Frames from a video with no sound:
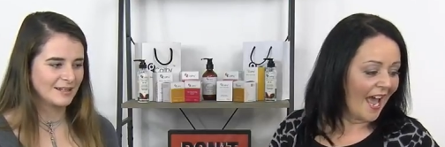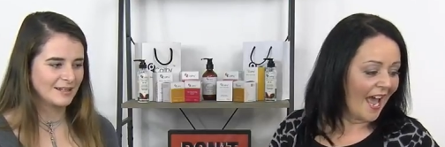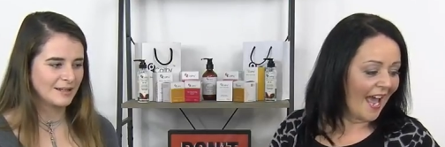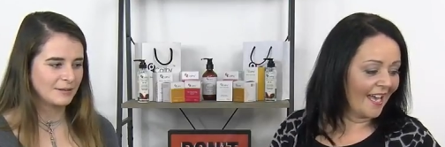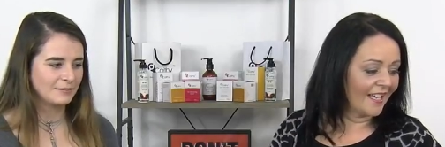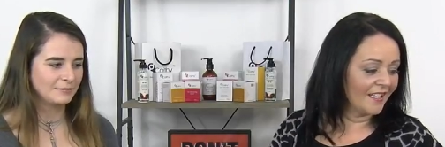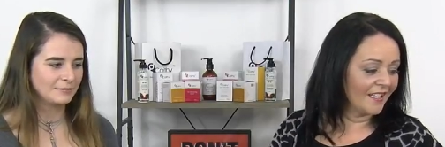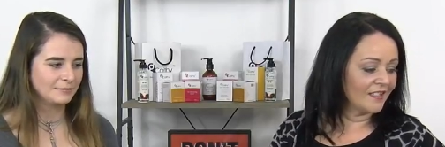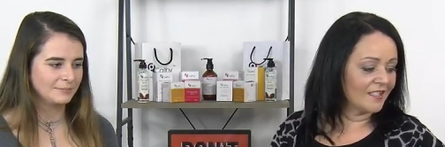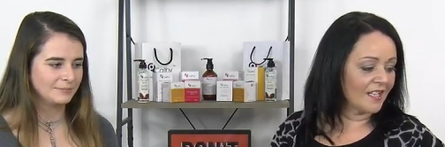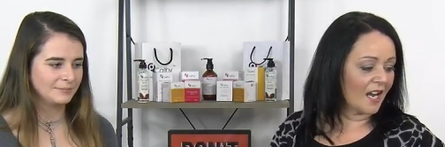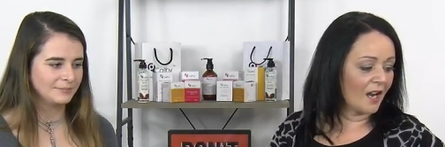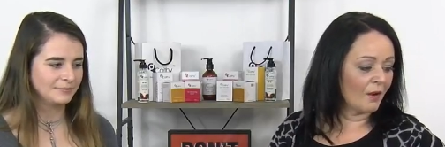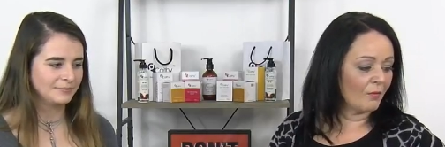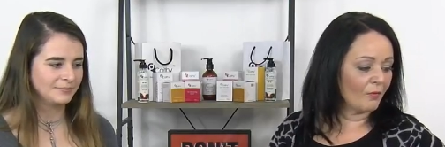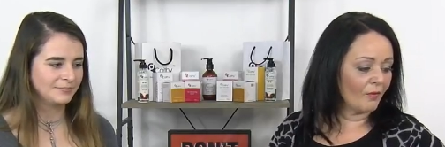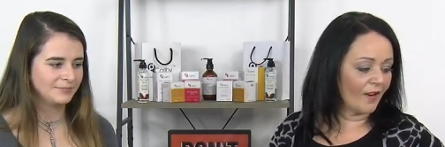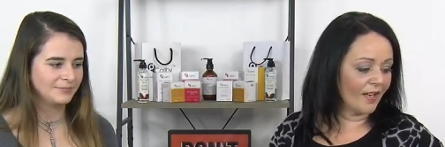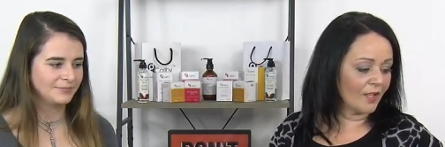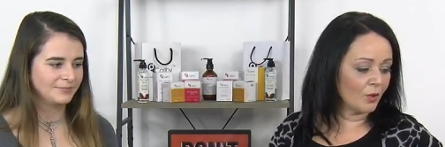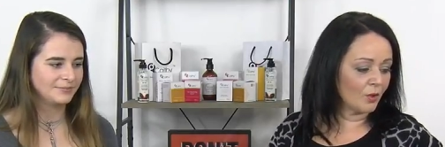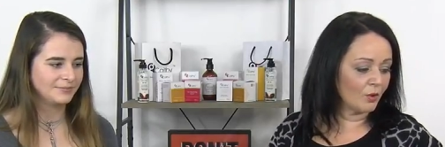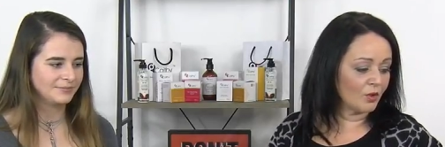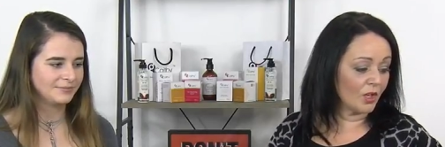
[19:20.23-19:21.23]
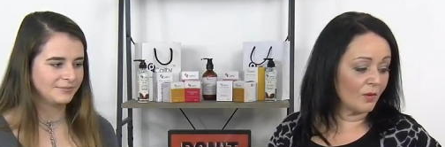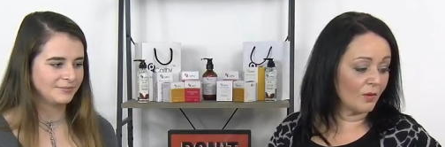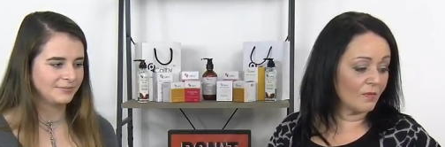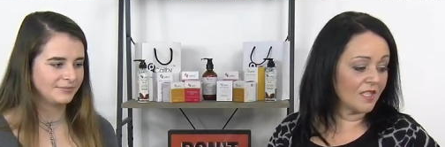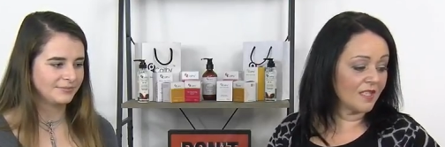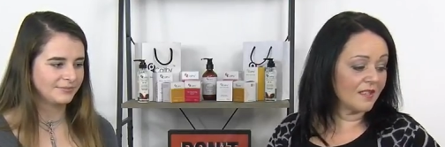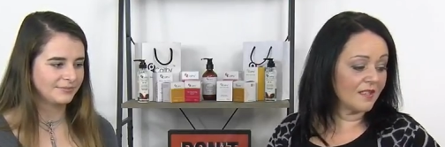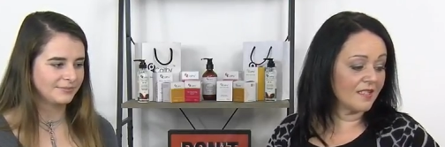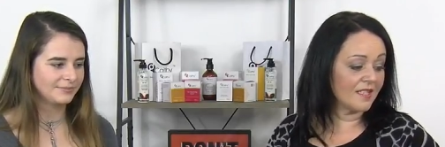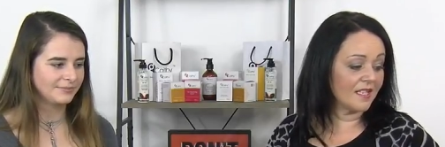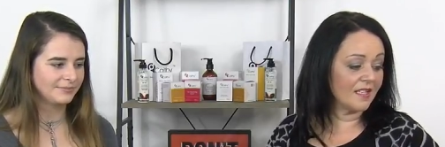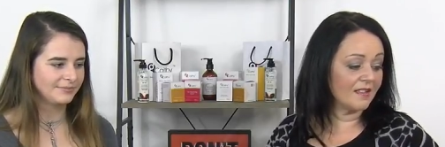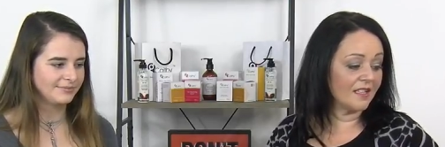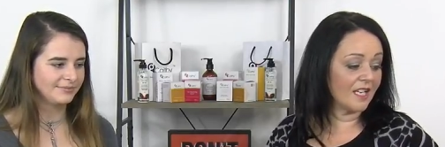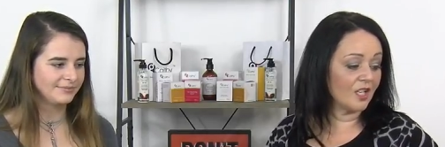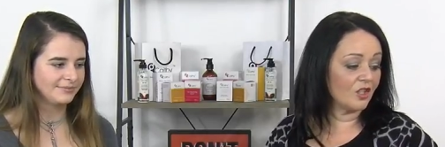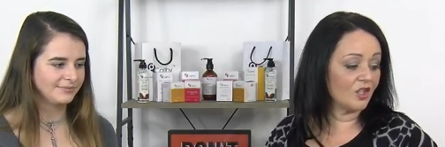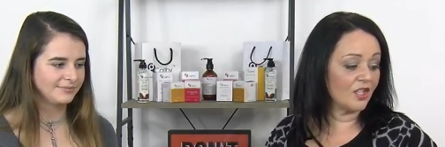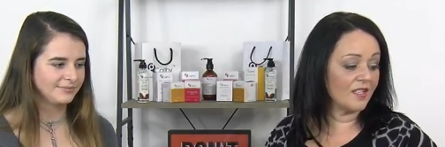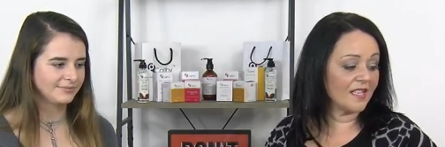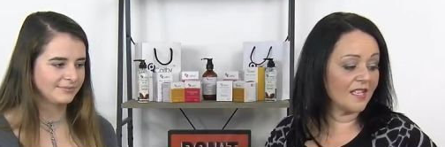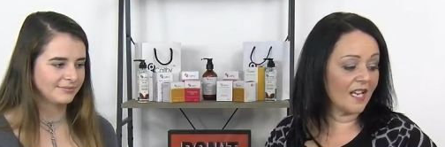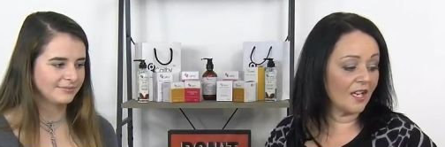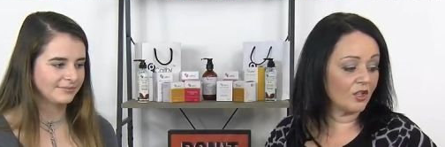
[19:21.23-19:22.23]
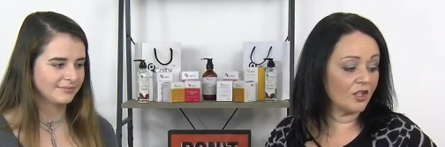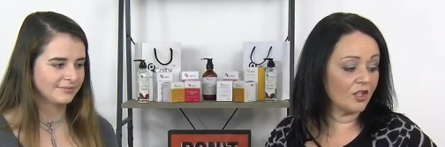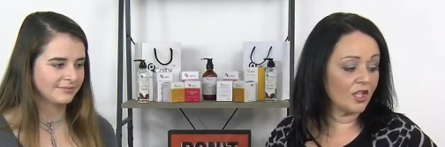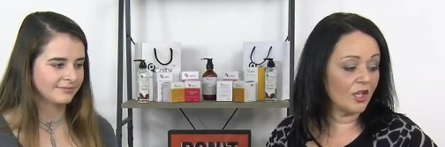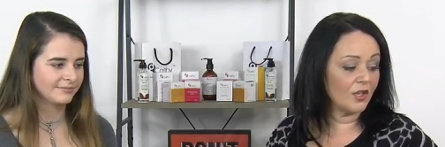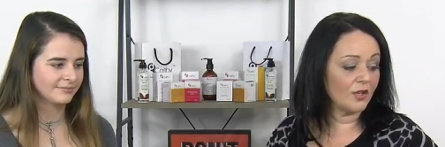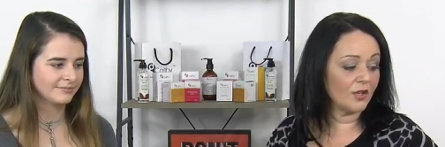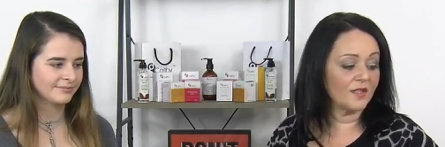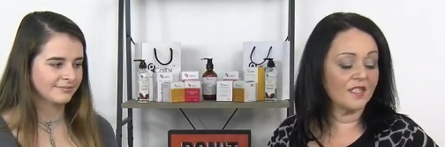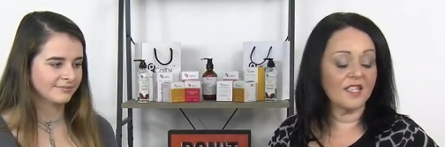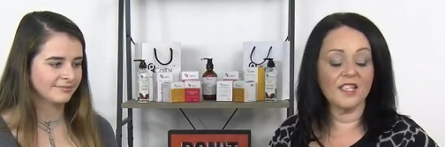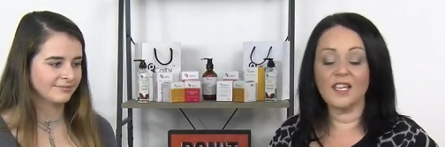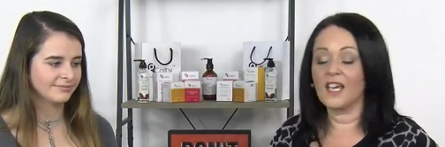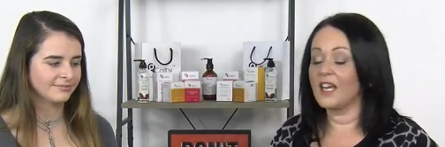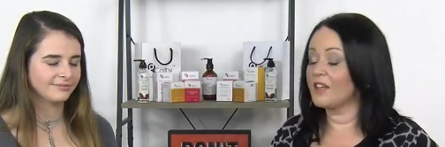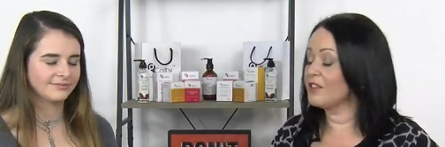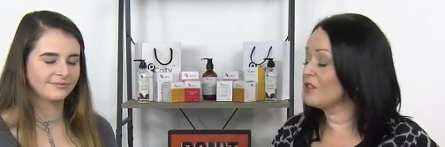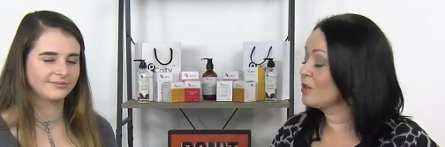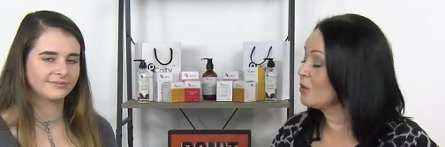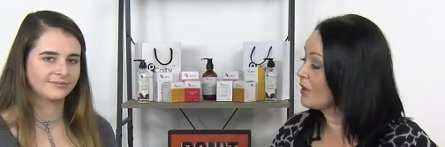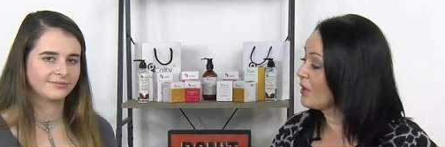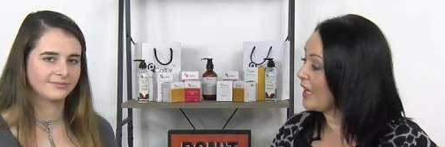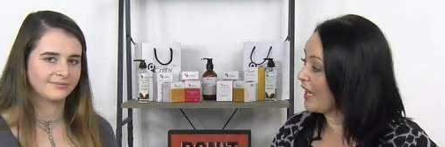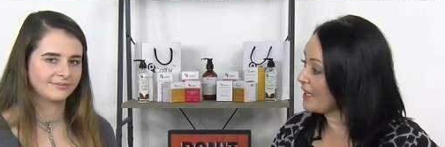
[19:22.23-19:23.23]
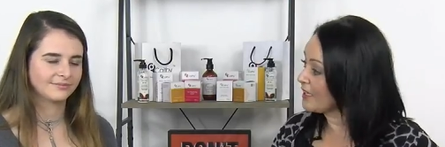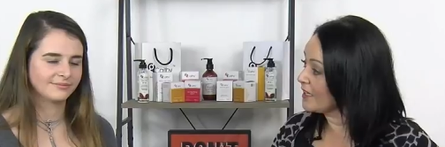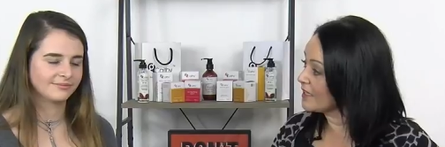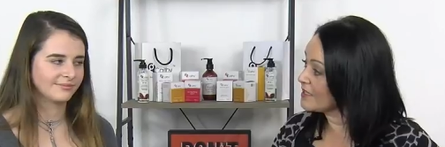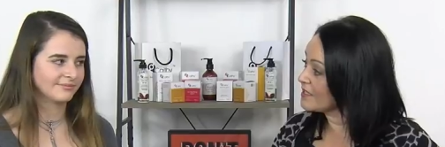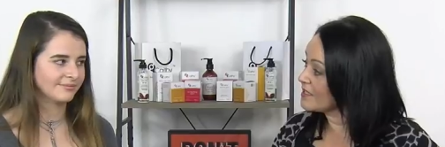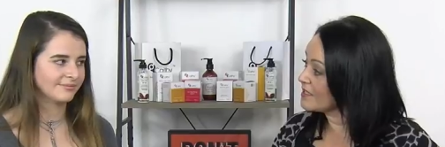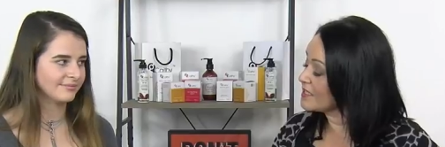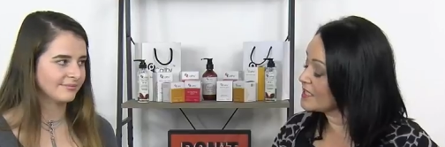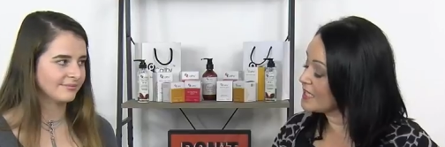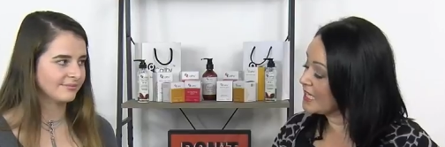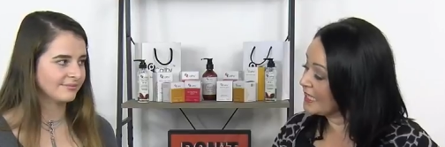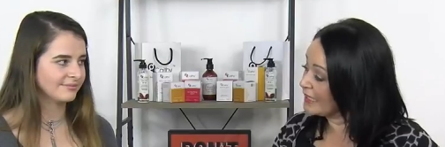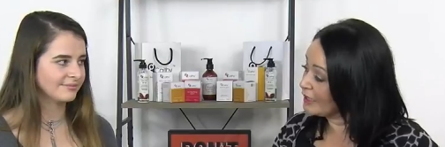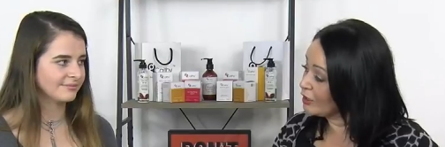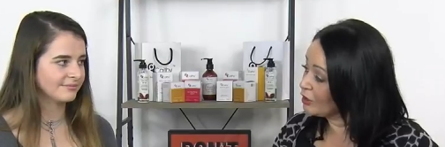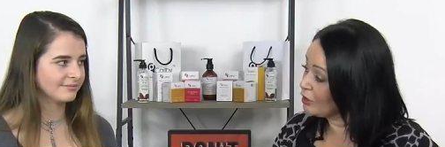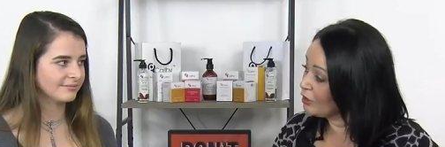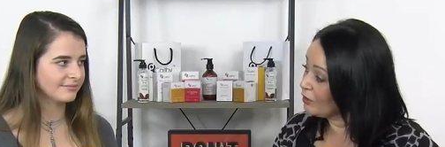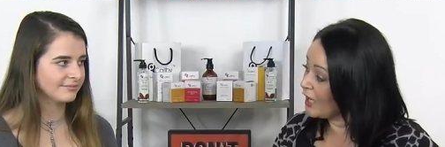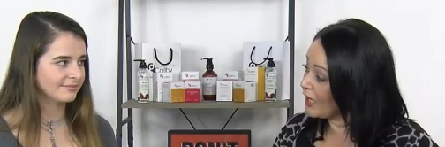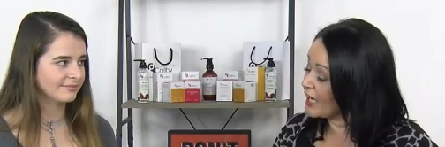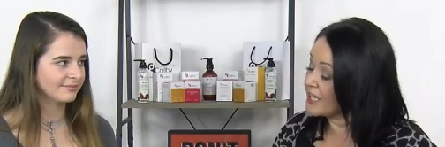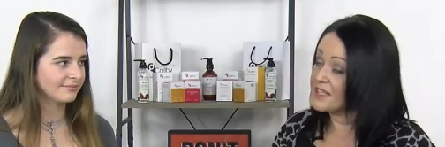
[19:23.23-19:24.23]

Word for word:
Speaker 1: And um, Rachel Thompson said that she's actually used the Caithy Organics skin uh,